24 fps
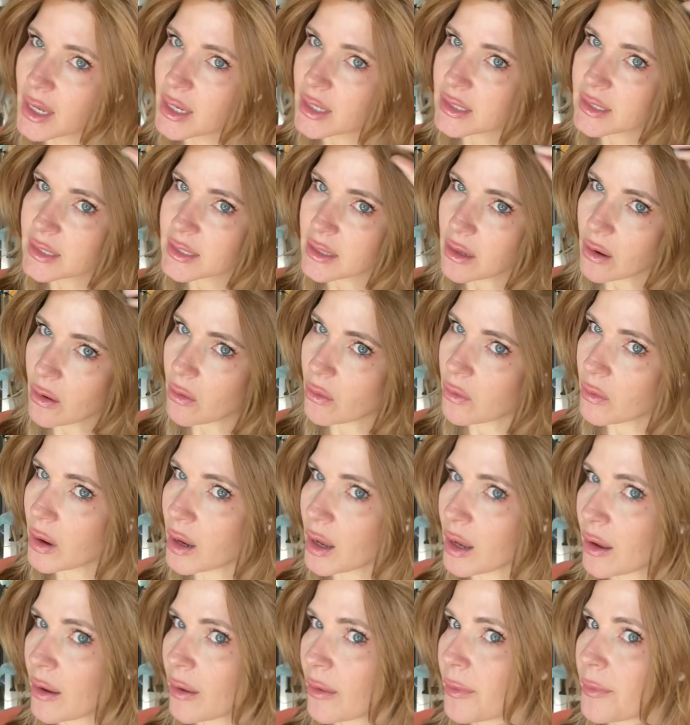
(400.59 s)

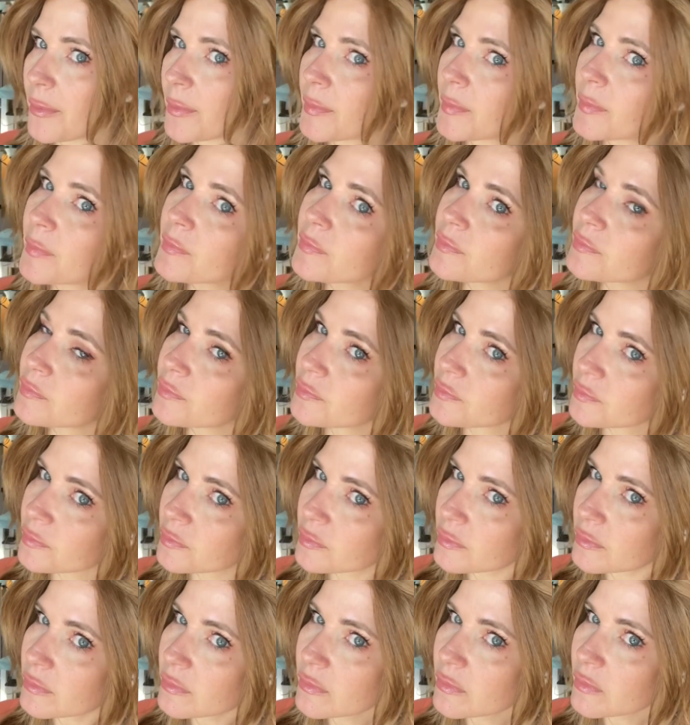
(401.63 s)
So
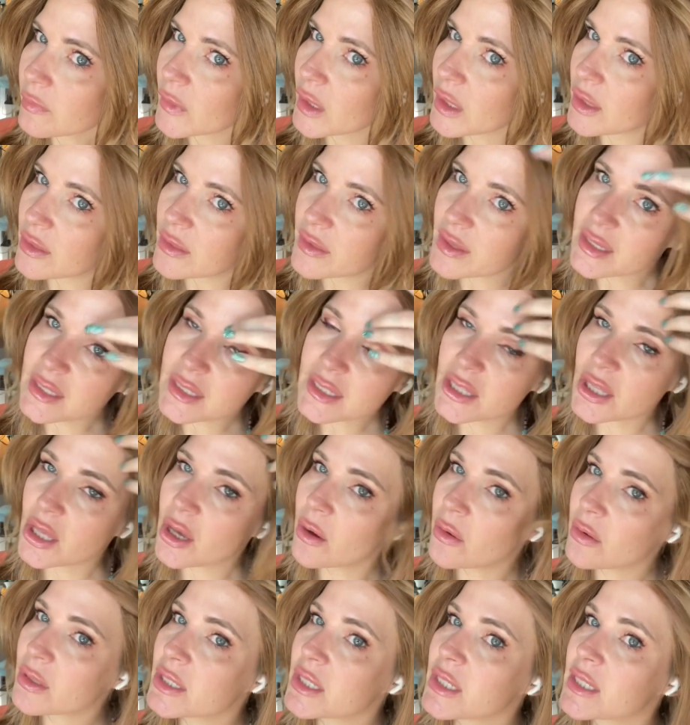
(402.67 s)
this
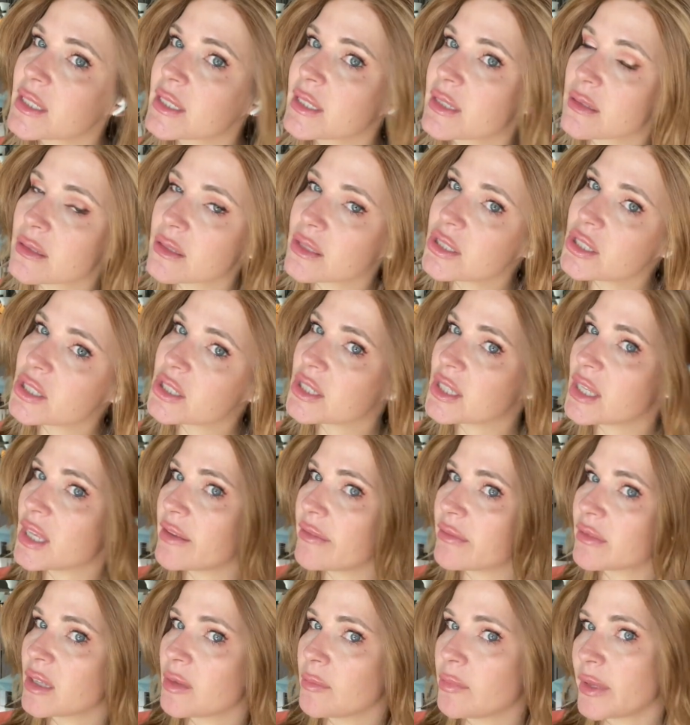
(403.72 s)
though is just
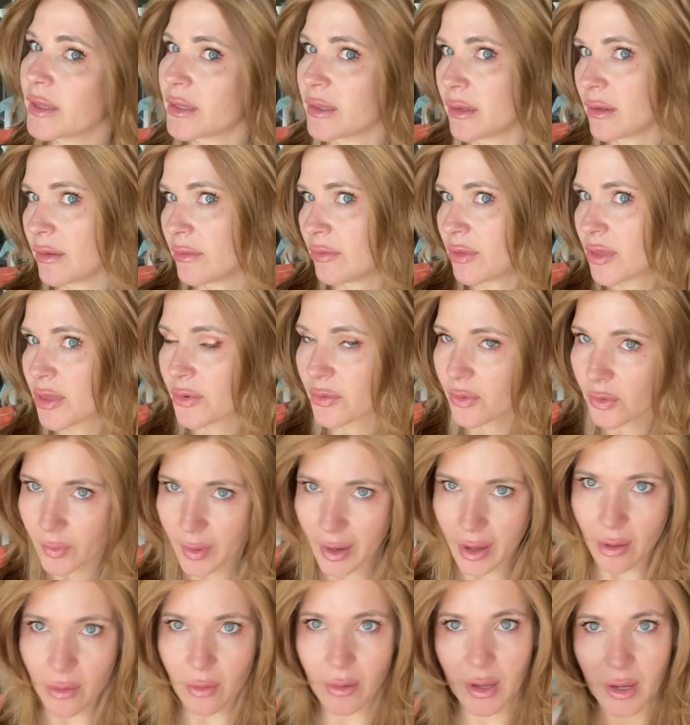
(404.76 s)
evenly blended
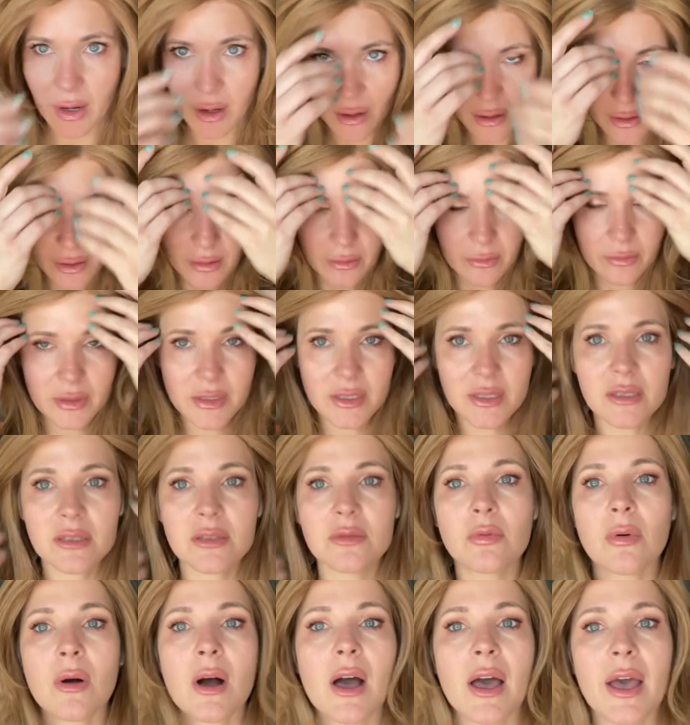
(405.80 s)
throughout, which is
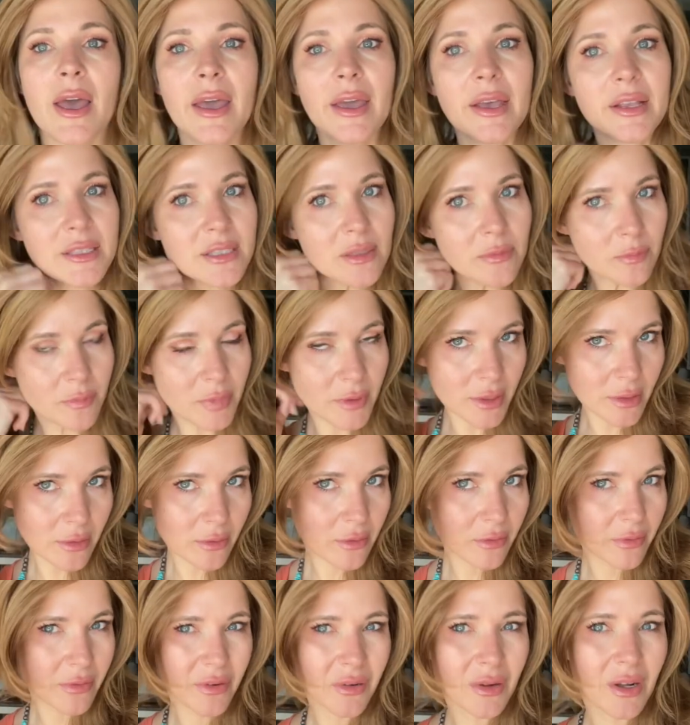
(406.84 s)
why it's a
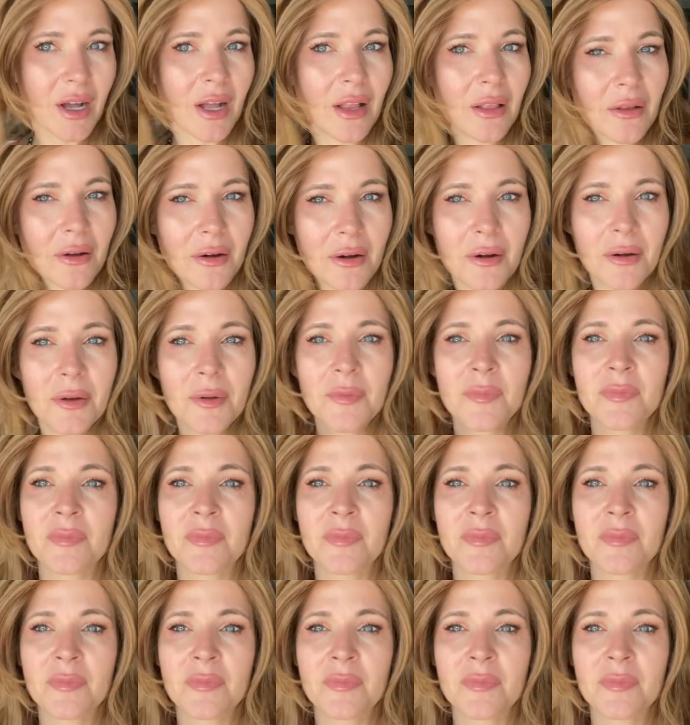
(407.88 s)
beautiful color.